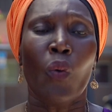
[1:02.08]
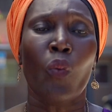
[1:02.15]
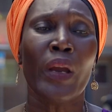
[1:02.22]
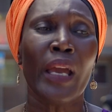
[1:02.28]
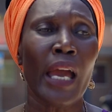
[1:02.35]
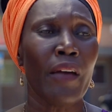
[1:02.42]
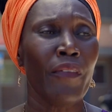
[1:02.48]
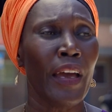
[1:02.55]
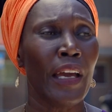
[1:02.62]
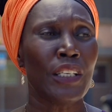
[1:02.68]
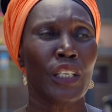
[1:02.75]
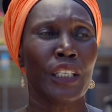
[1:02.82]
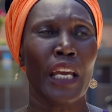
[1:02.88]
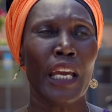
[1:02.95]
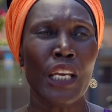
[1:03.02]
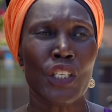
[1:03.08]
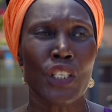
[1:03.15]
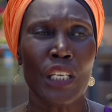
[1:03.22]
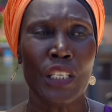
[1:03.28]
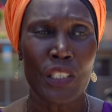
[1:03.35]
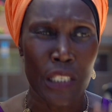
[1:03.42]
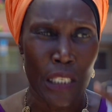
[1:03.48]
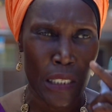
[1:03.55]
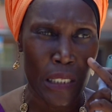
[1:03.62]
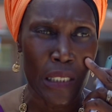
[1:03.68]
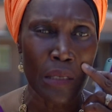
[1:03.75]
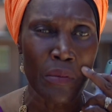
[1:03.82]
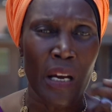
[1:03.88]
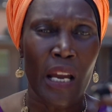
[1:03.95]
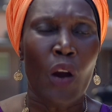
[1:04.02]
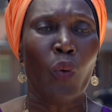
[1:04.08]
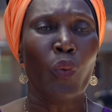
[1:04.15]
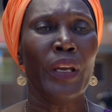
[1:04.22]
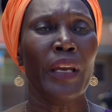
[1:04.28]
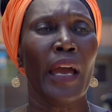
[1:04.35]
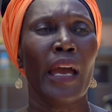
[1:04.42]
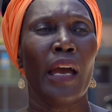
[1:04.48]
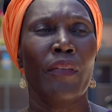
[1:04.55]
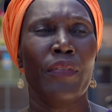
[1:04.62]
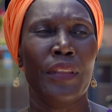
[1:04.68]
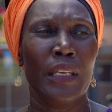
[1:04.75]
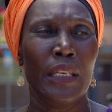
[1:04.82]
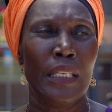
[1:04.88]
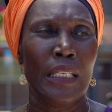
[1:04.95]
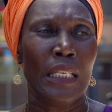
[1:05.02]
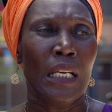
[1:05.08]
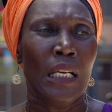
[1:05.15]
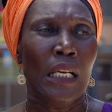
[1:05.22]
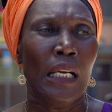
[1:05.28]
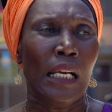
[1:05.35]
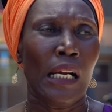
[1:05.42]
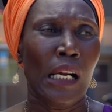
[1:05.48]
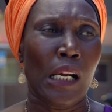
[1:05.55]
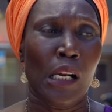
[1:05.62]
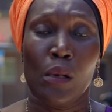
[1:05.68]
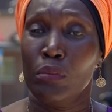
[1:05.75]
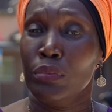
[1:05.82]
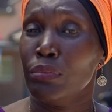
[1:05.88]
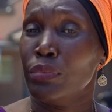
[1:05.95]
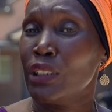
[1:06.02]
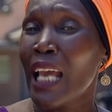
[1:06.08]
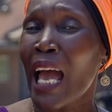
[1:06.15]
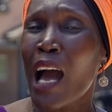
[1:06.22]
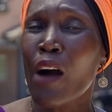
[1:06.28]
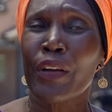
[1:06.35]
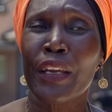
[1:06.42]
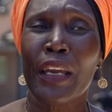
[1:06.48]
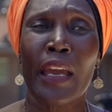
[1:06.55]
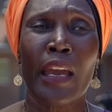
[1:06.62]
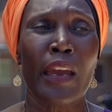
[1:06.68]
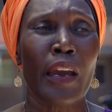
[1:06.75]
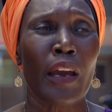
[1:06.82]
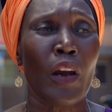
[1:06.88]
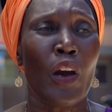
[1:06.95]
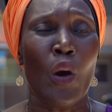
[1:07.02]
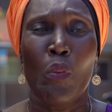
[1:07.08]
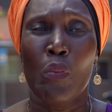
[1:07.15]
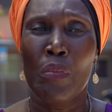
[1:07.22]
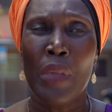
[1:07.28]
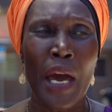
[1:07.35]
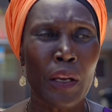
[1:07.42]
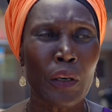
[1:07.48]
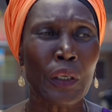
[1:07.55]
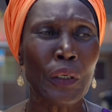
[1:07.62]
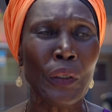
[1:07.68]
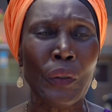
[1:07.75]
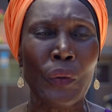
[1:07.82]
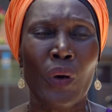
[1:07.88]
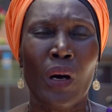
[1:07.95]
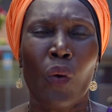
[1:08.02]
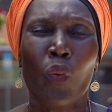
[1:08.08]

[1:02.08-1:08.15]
We have education system, we have the child care, medical.